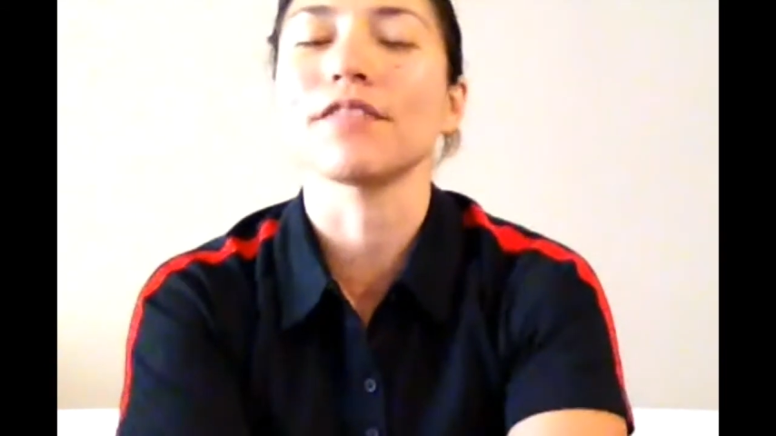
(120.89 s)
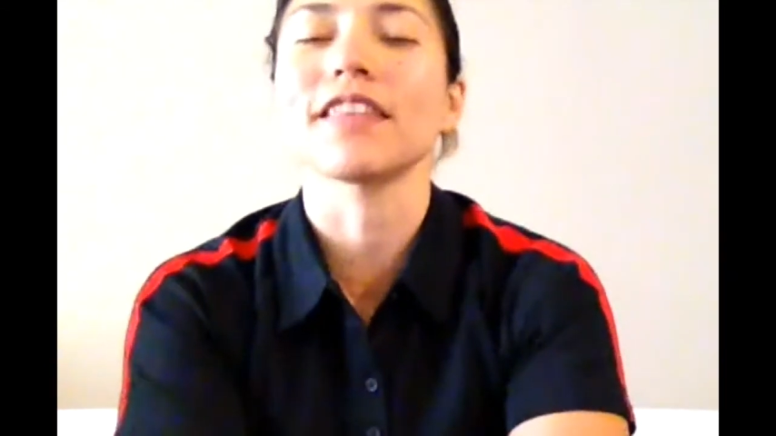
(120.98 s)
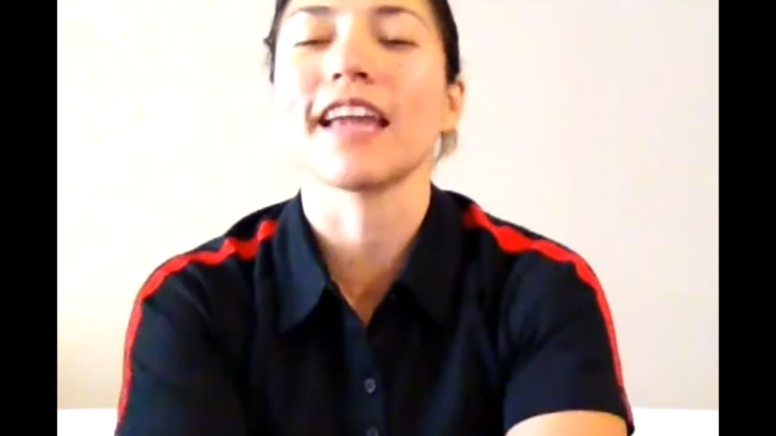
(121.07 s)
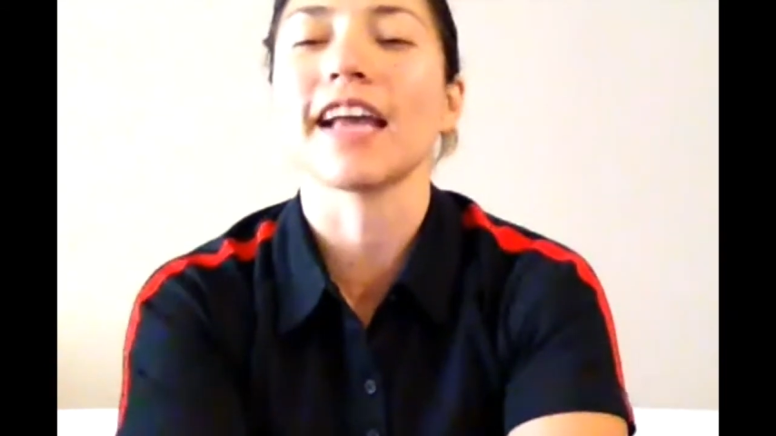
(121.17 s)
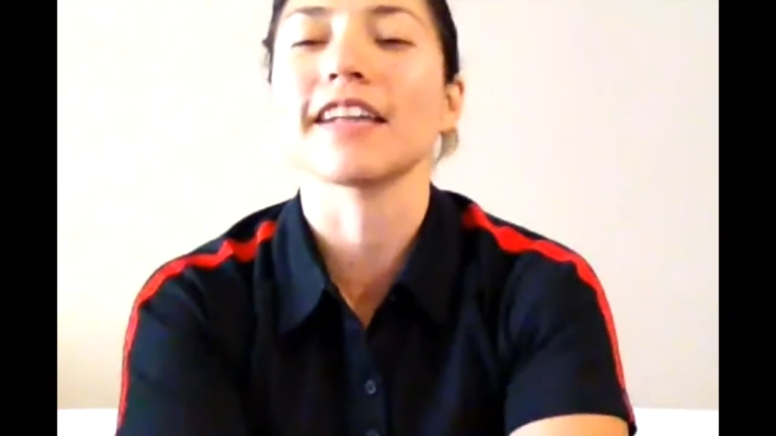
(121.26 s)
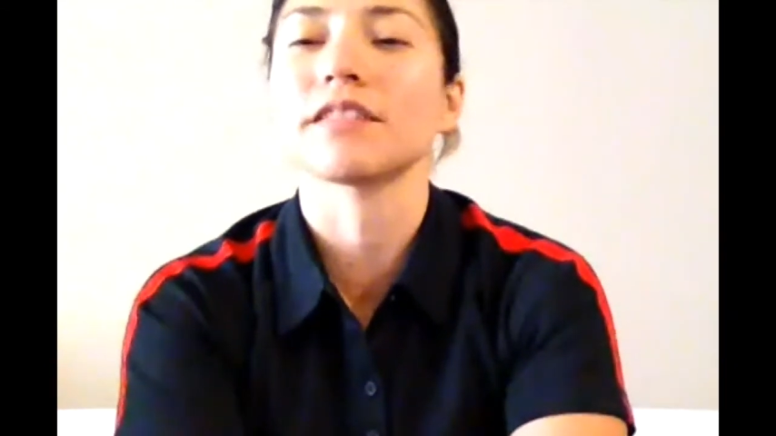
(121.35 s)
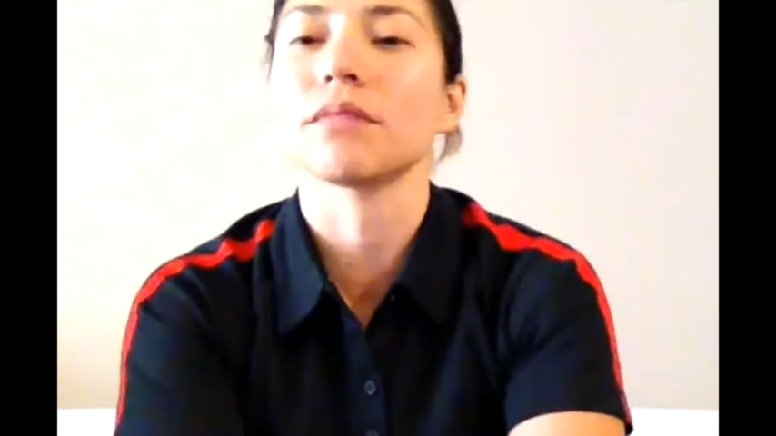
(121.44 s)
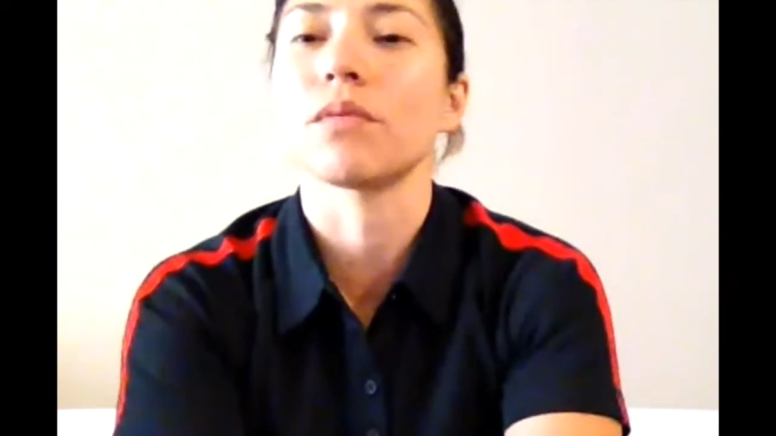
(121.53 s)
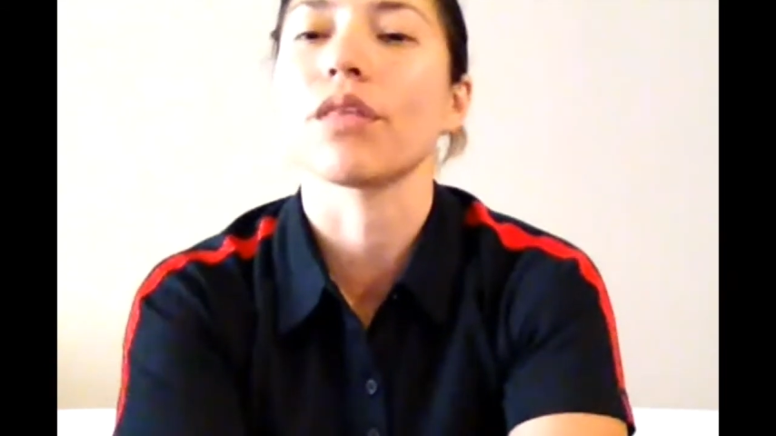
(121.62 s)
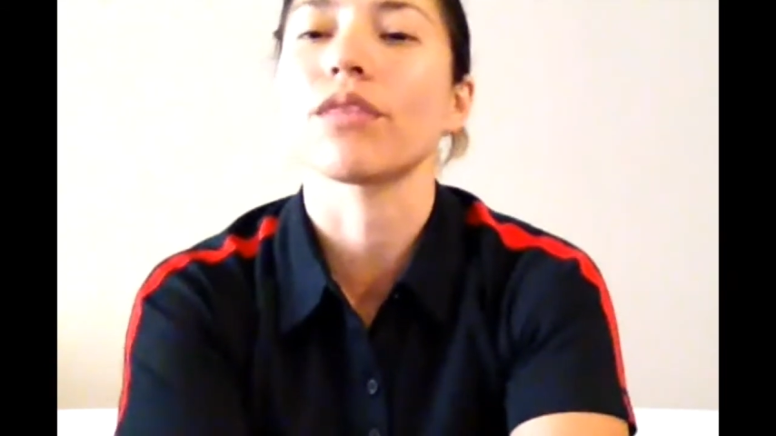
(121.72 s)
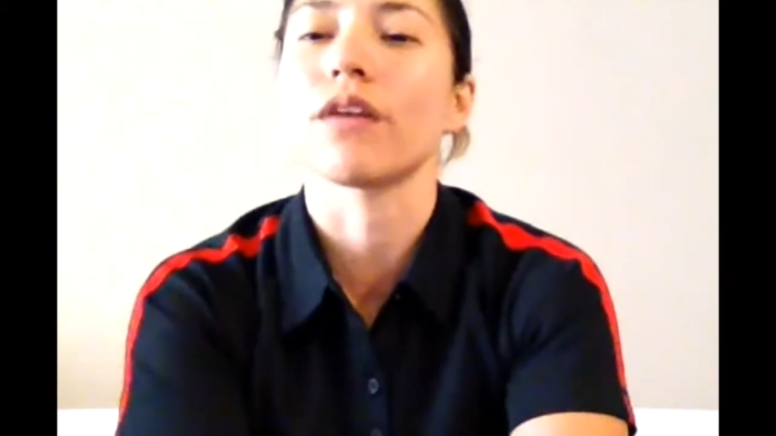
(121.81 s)
Everything has
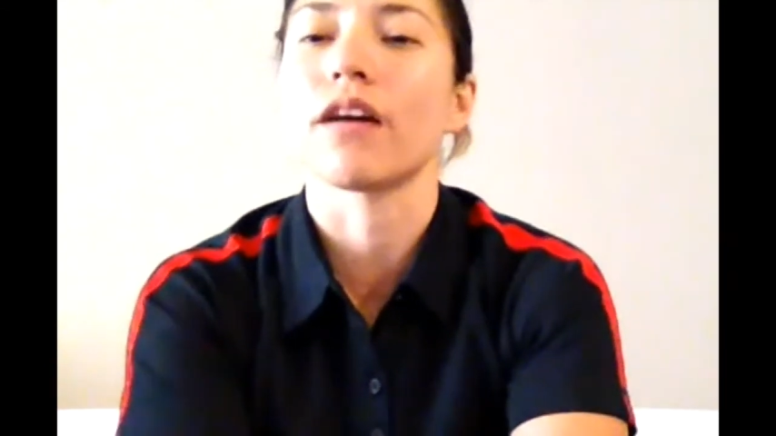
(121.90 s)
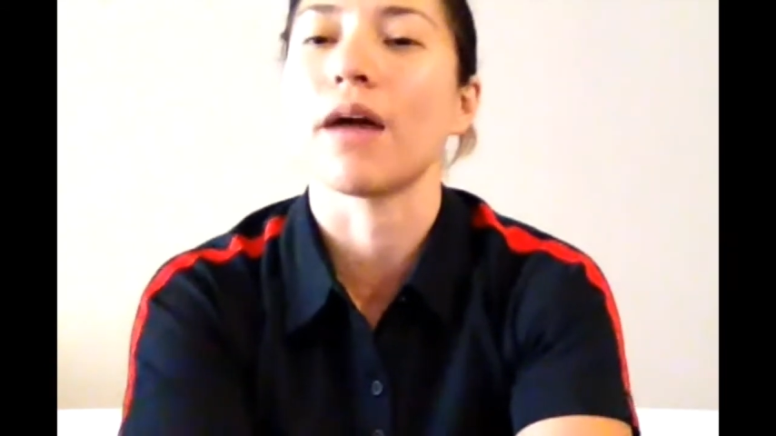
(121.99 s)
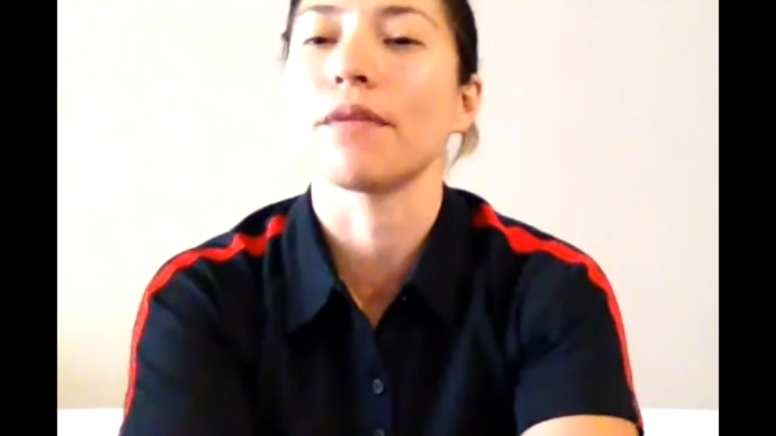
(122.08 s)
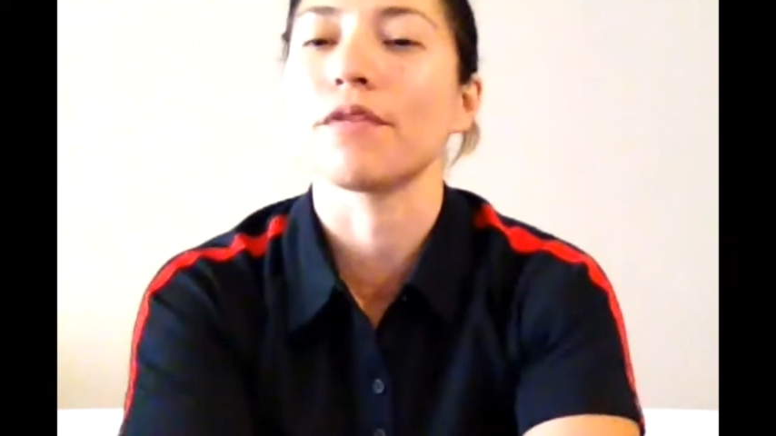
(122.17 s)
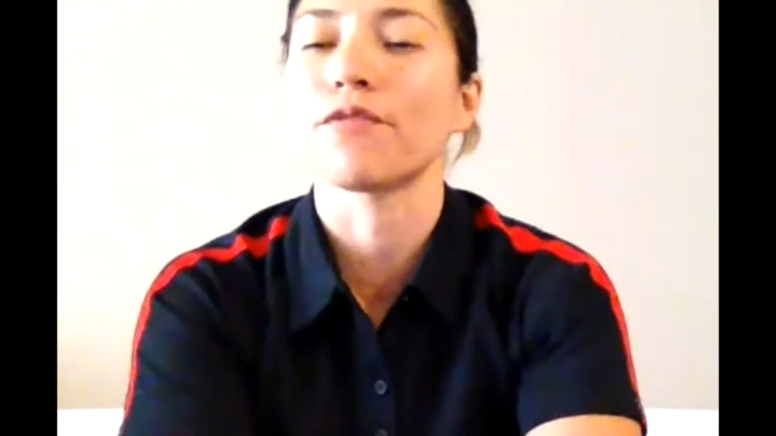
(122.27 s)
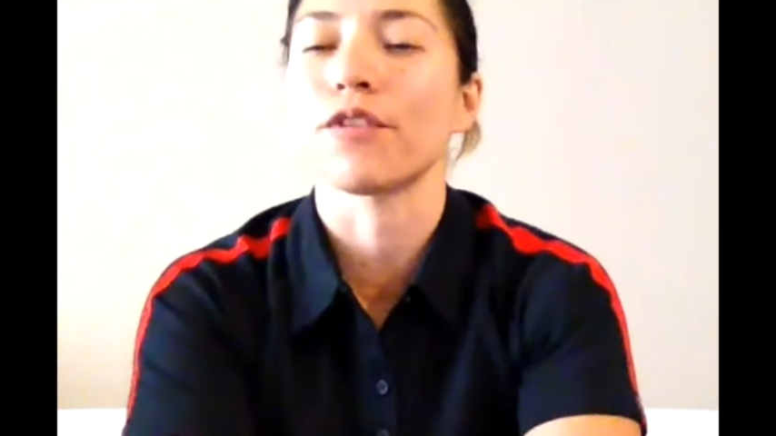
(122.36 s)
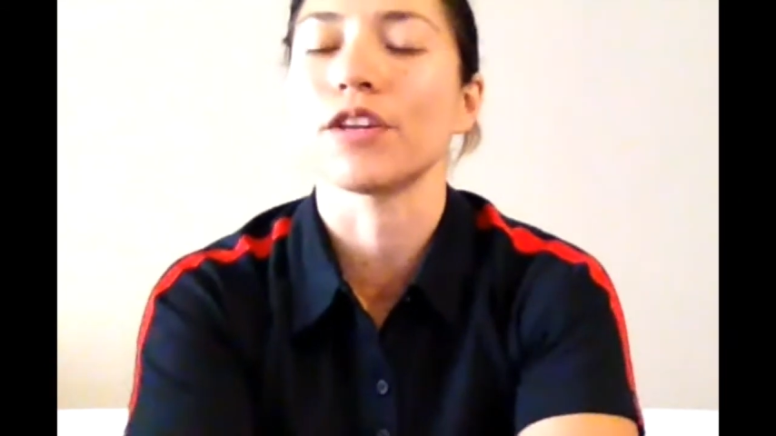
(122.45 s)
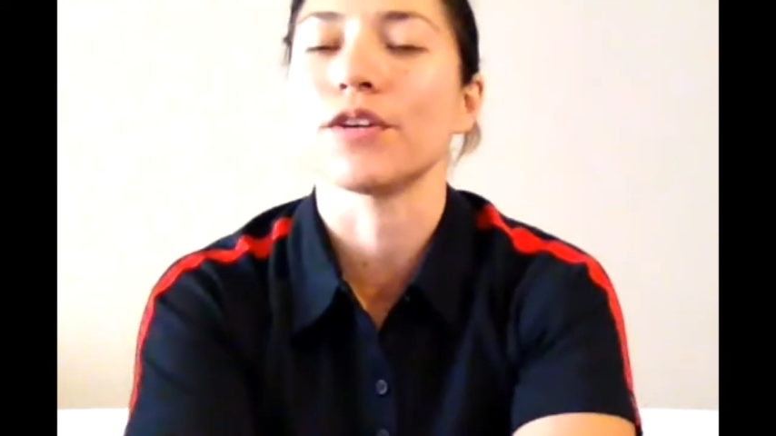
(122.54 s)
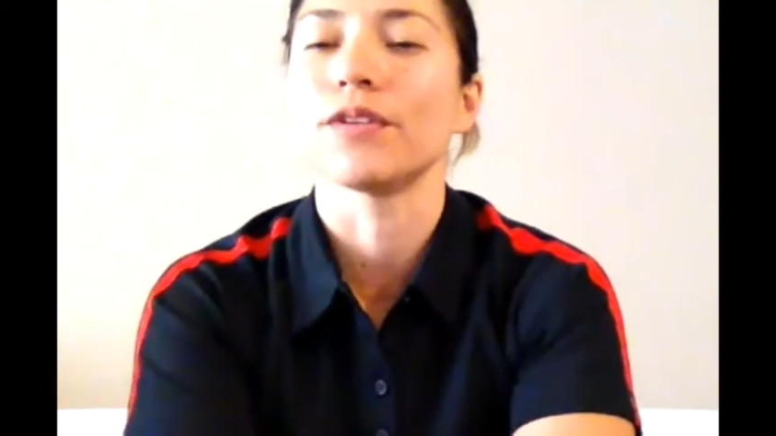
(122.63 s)
to be well thought out before